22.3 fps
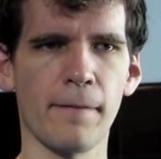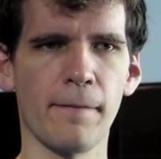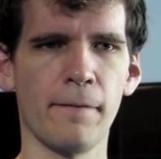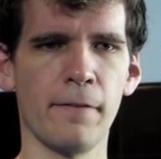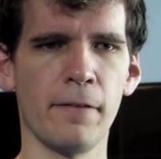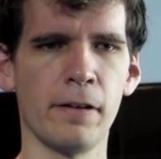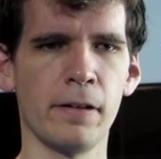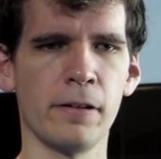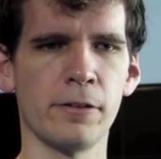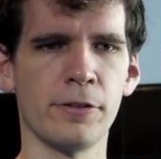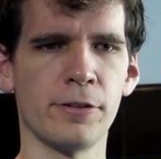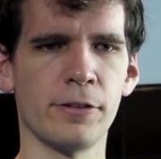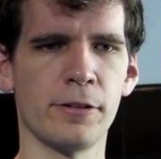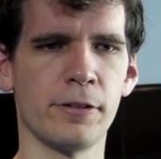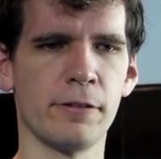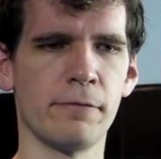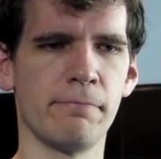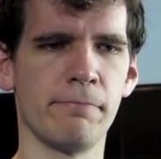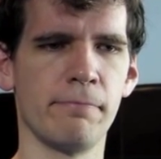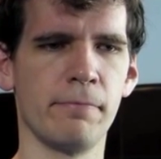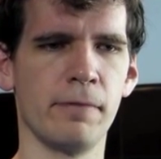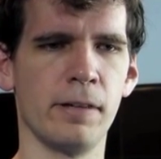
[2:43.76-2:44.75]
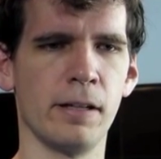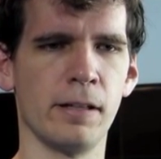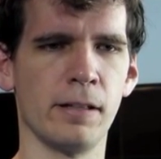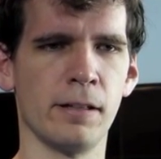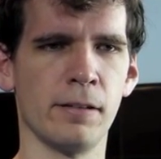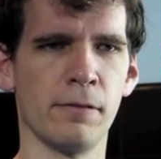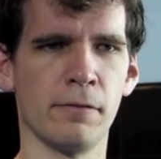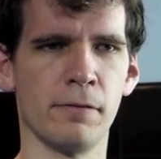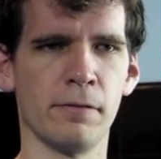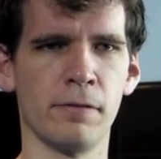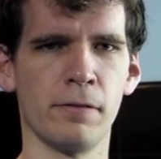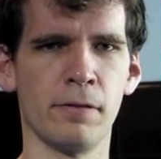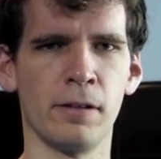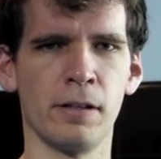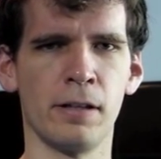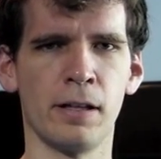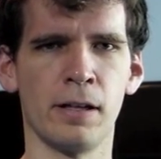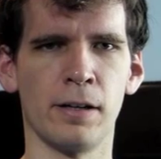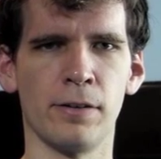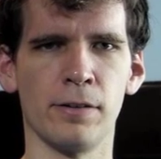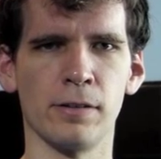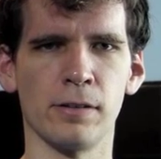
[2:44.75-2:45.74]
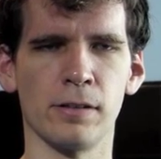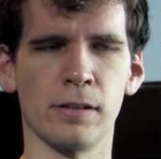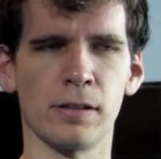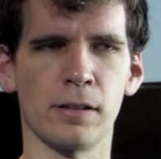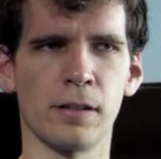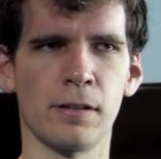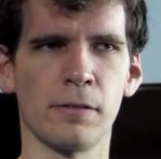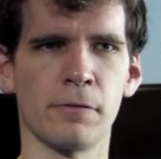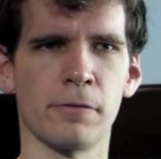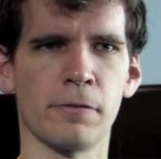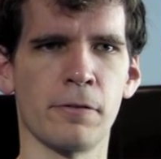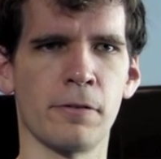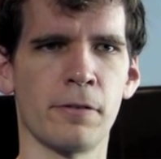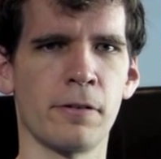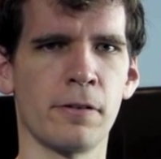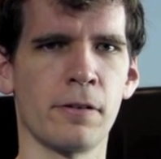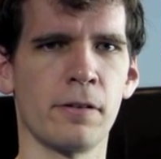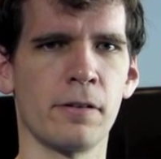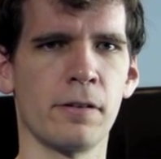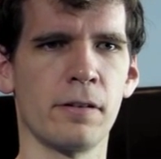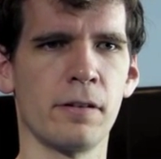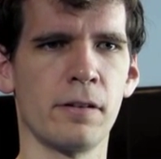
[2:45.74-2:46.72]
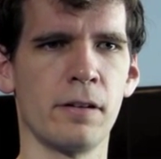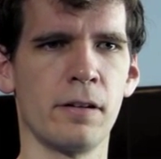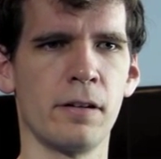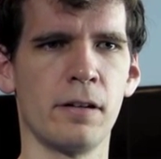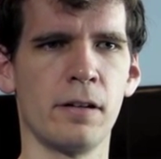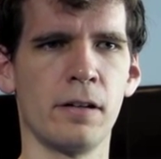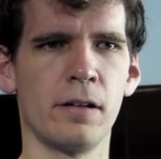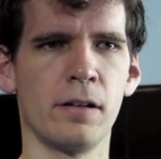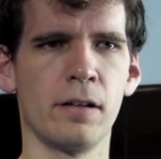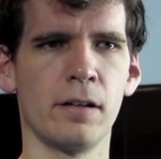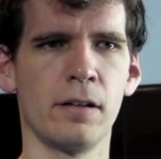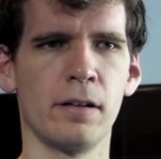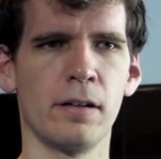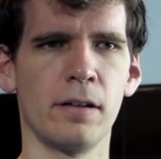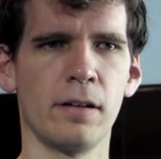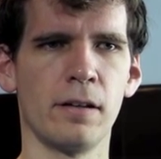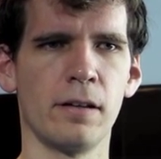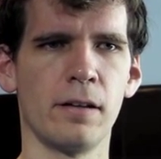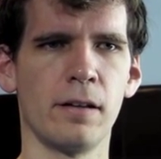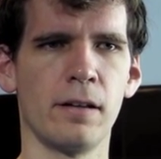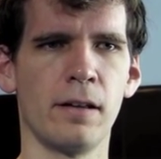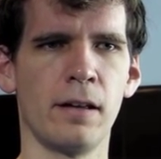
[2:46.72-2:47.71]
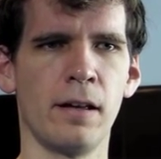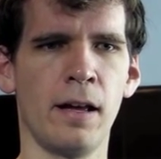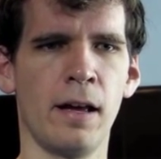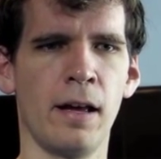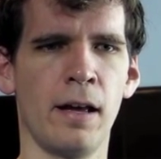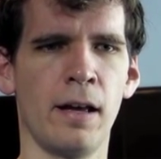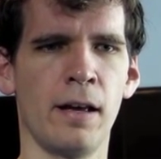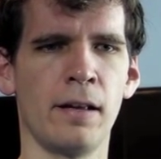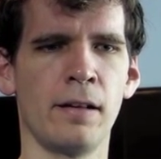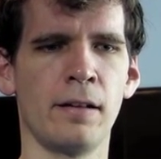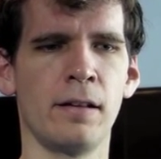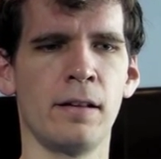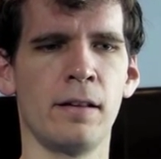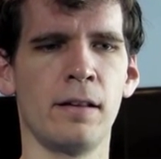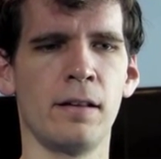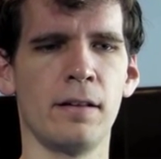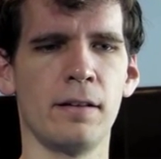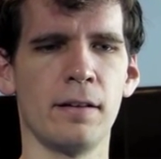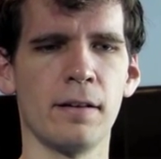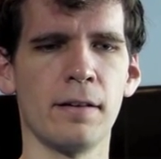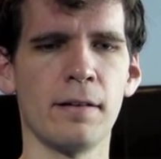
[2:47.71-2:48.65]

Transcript: which isn't what I was looking for. And